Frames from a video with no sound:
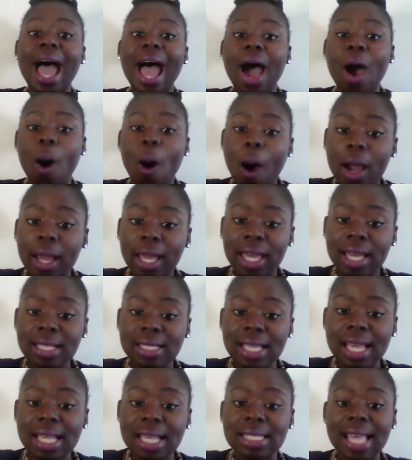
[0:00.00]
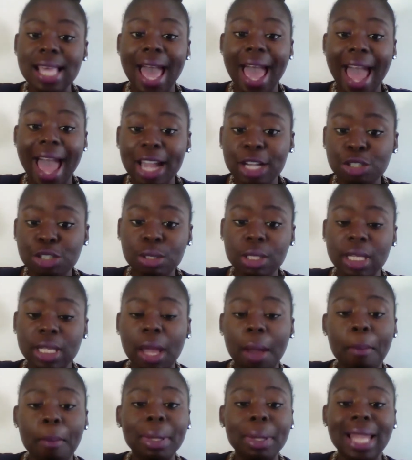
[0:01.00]
August is
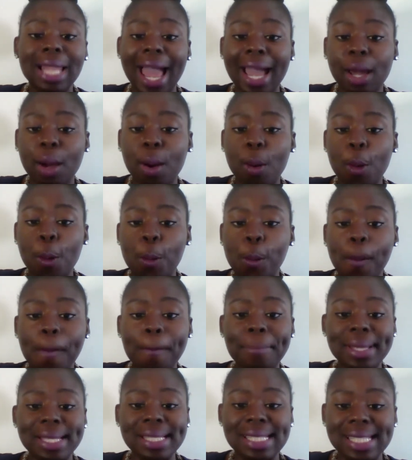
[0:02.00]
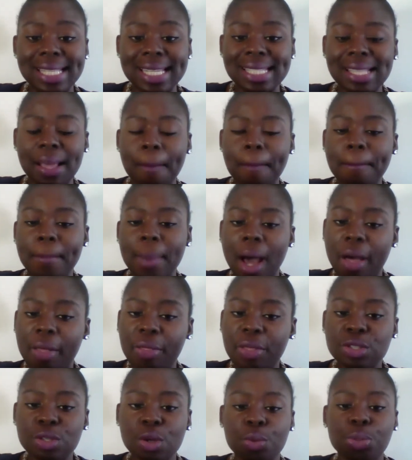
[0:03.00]
actually Black-owned Business
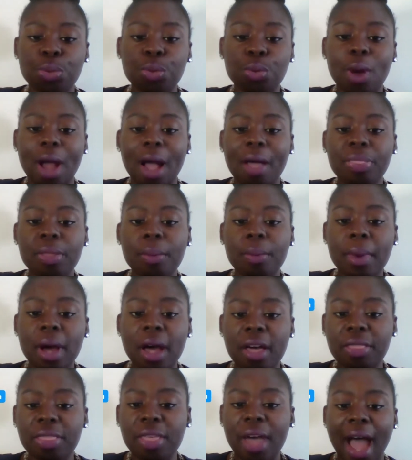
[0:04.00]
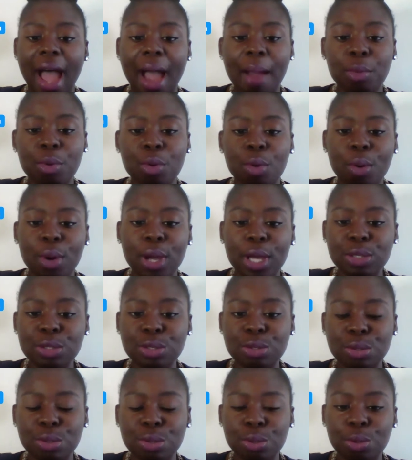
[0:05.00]
Month. So throughout the month, I'm going
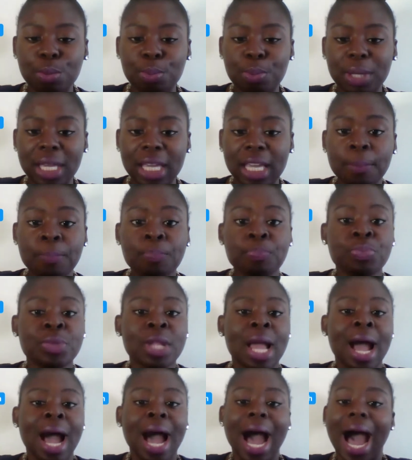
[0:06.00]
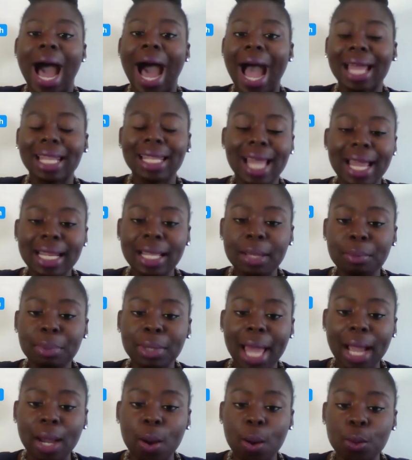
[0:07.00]
to be highlighting
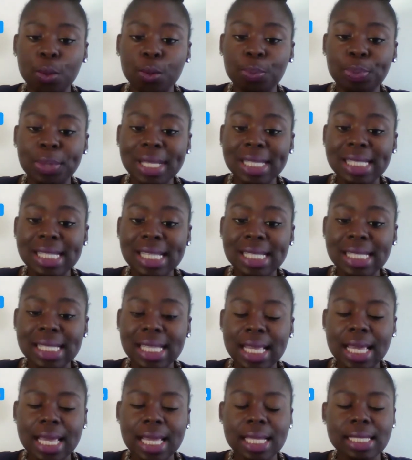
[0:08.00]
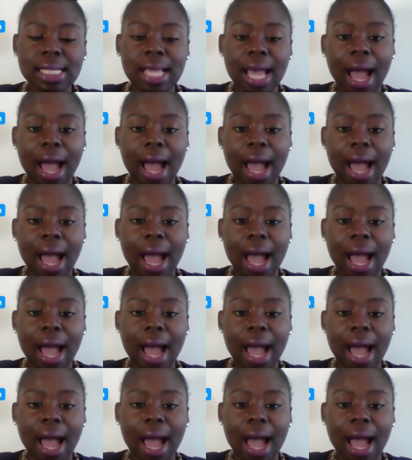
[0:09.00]
Black-owned businesses,